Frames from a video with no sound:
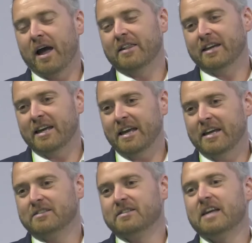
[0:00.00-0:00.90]
and the
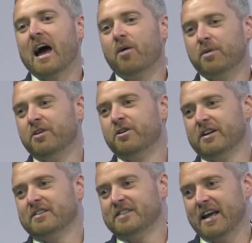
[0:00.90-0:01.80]
key is how are you
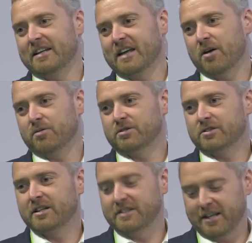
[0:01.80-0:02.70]
going to stand out
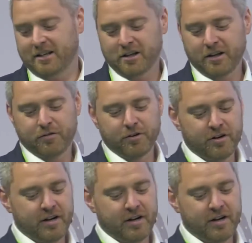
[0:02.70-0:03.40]
continually for your